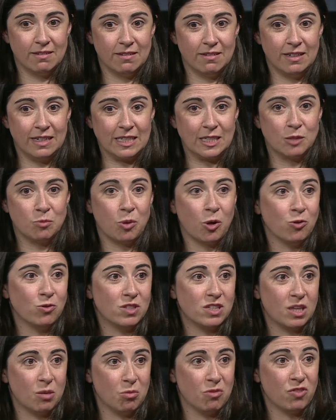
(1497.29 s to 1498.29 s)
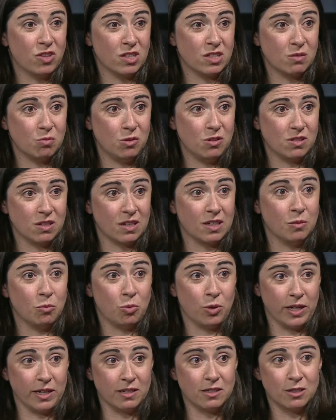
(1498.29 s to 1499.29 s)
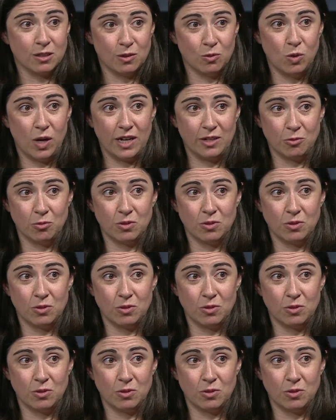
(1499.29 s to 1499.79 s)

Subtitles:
expose some of this music and bring it to a wider